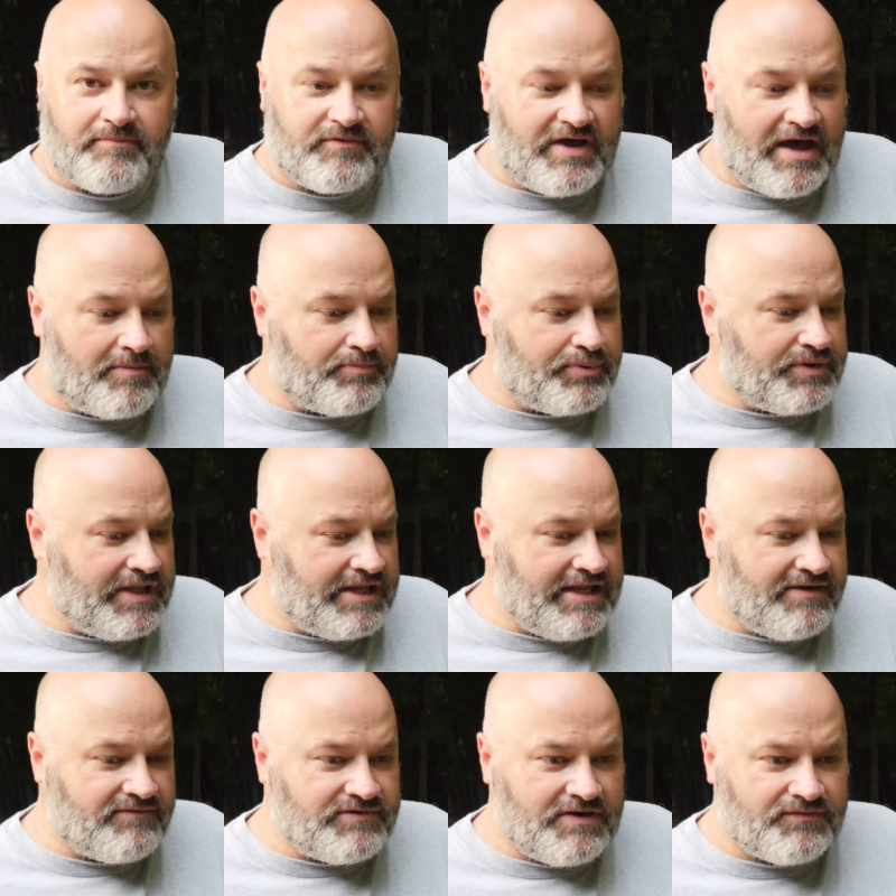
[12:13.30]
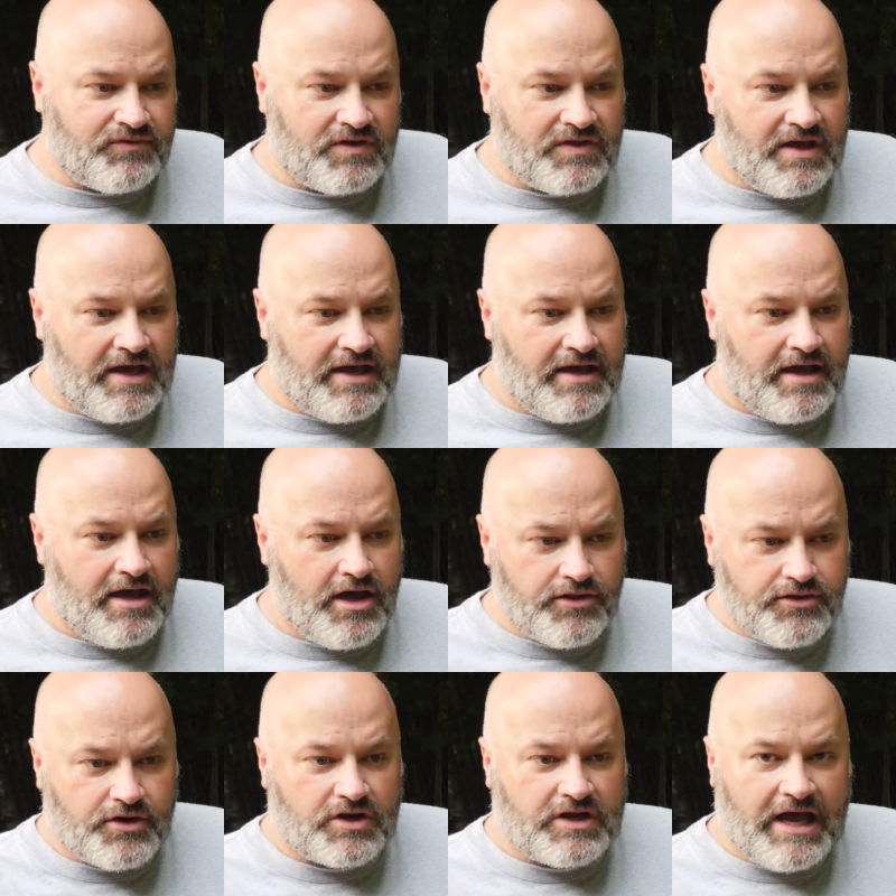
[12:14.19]
Got plenty of different
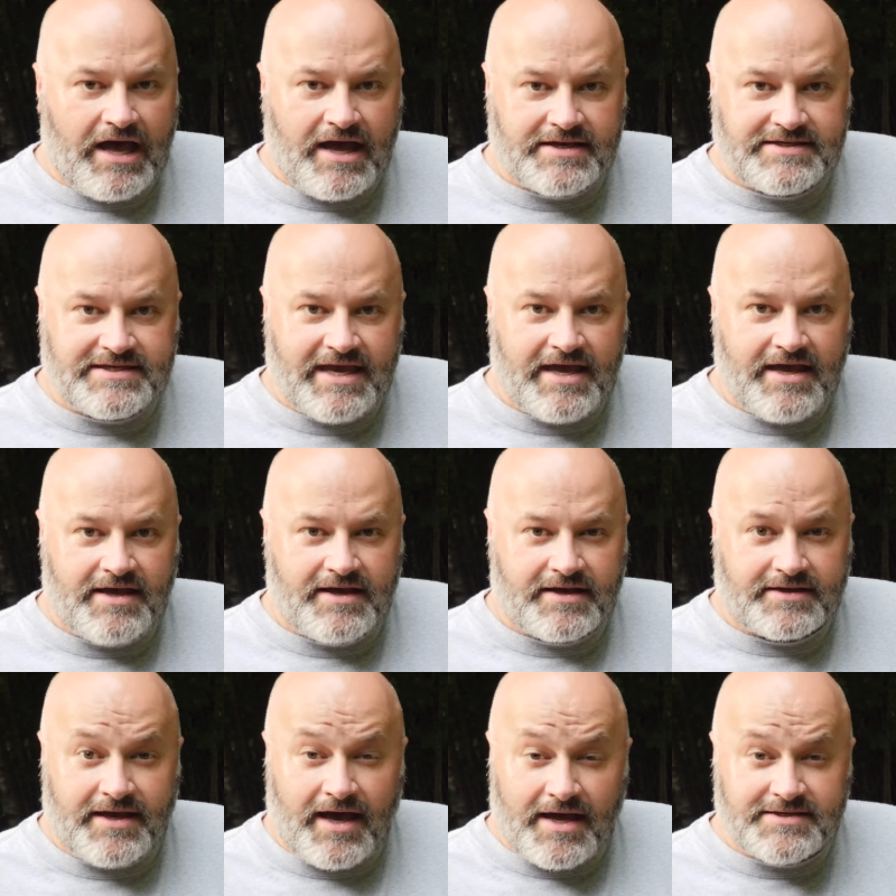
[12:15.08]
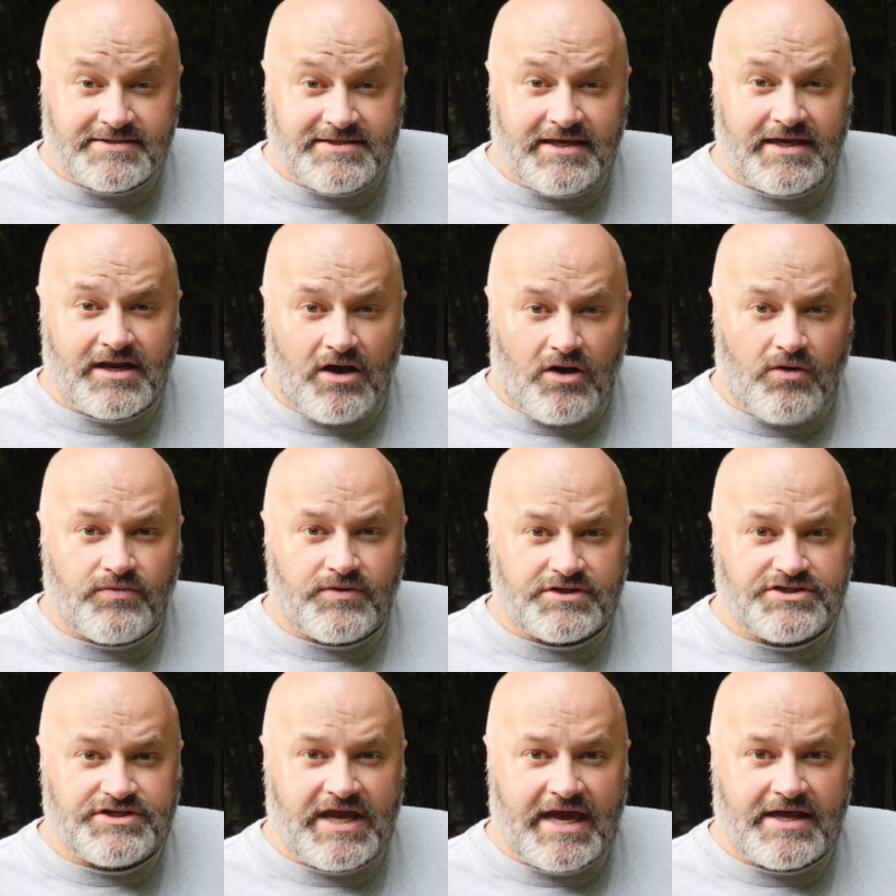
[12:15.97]
other content on
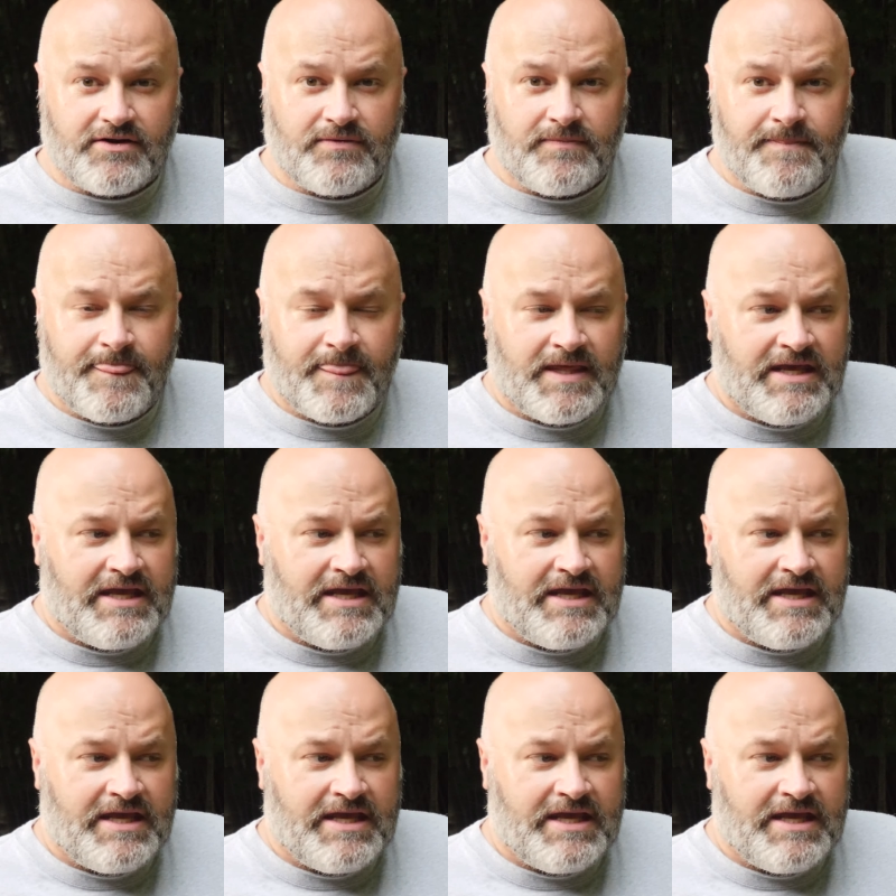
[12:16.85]
the channel.